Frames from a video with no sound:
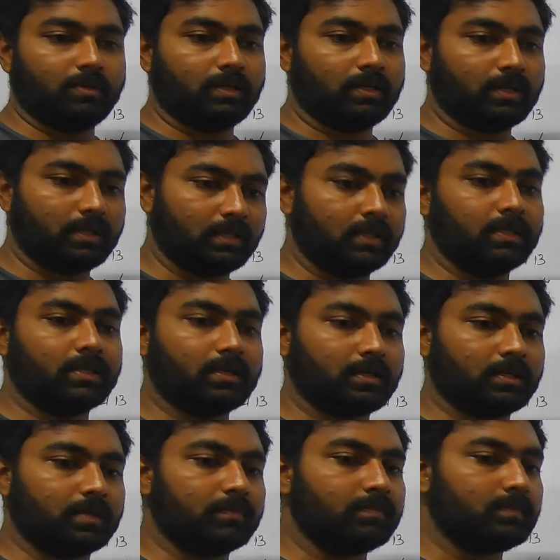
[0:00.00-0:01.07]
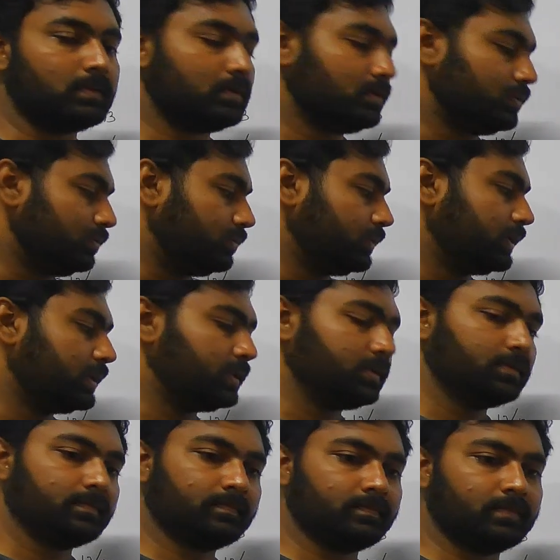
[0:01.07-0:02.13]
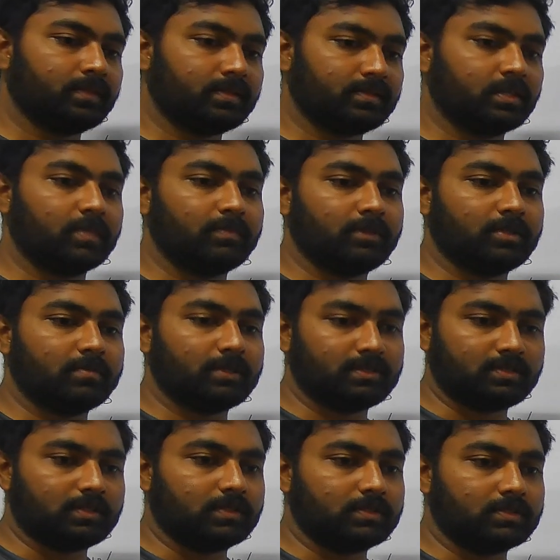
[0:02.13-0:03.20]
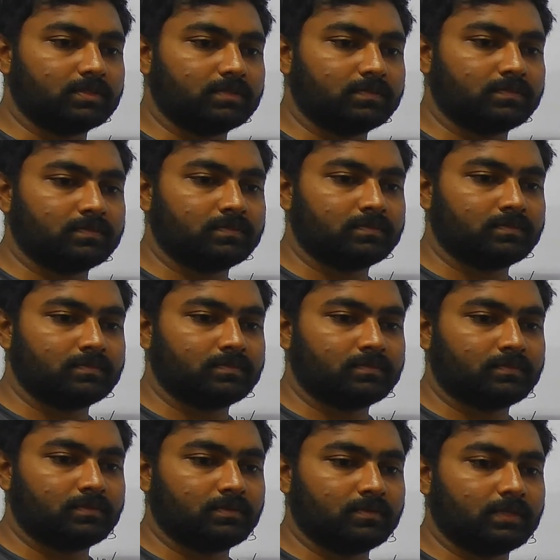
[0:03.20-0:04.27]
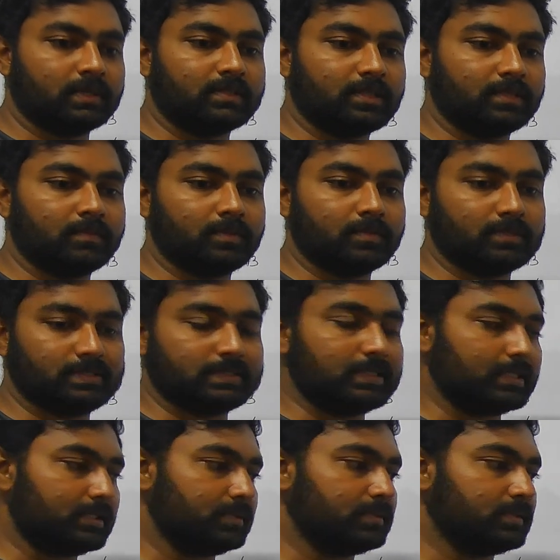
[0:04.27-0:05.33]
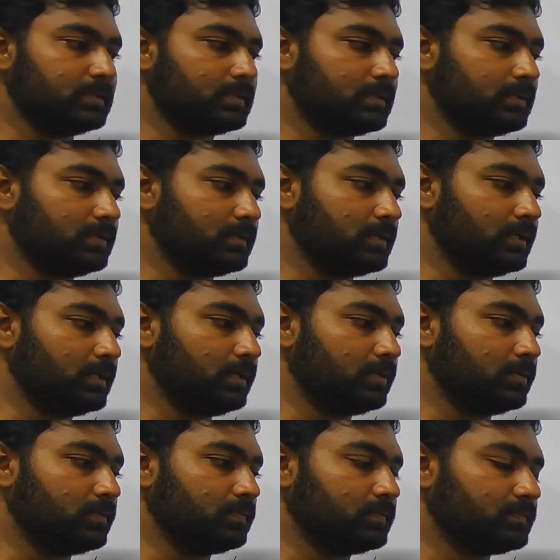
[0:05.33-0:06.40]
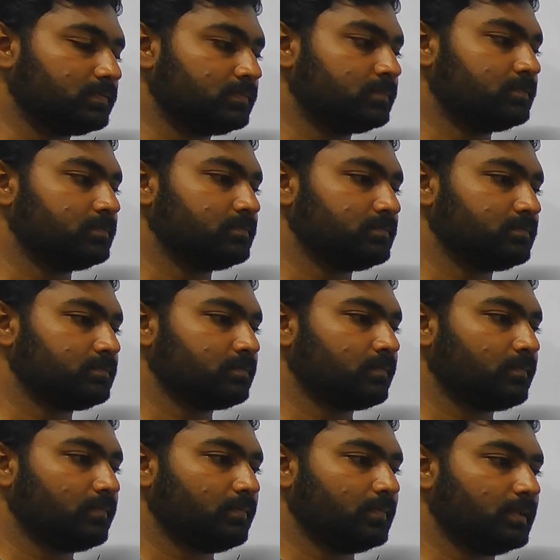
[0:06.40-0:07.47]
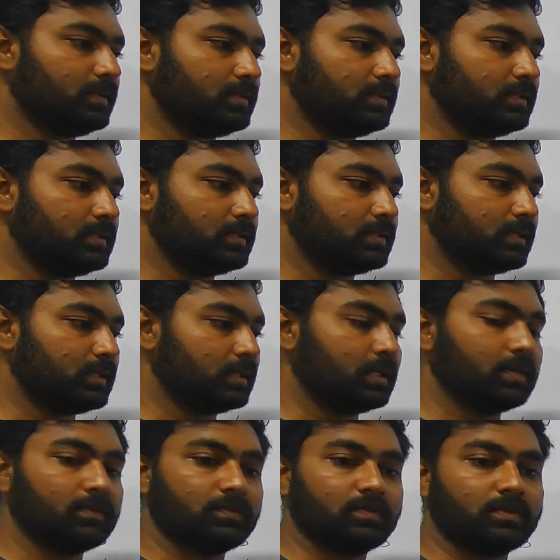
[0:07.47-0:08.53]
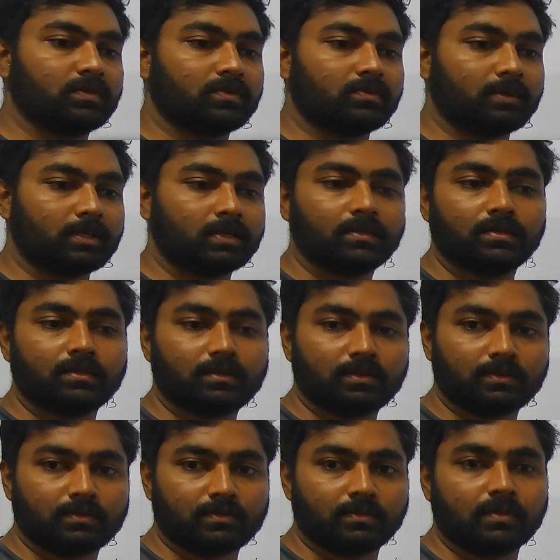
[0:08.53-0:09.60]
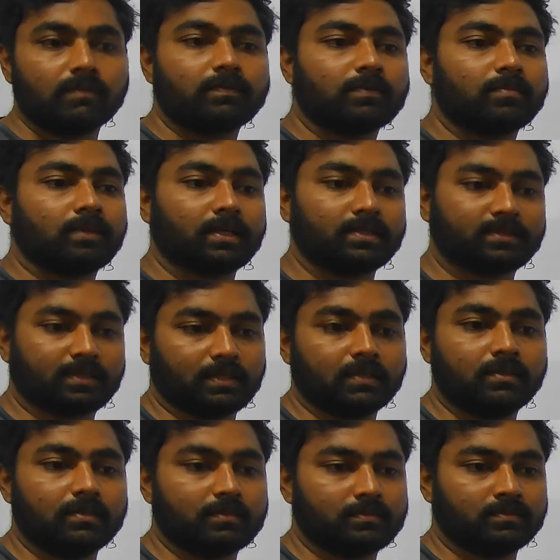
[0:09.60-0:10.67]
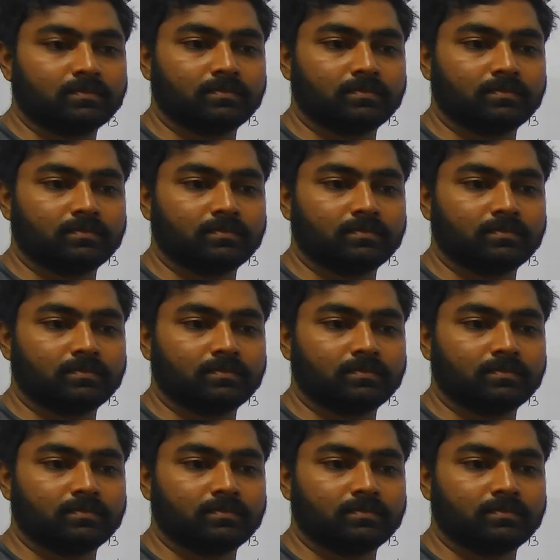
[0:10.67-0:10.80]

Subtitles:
Okay, anytime you can send me a message. You can send me a message. That is a kind of thing I have given to my student from my side.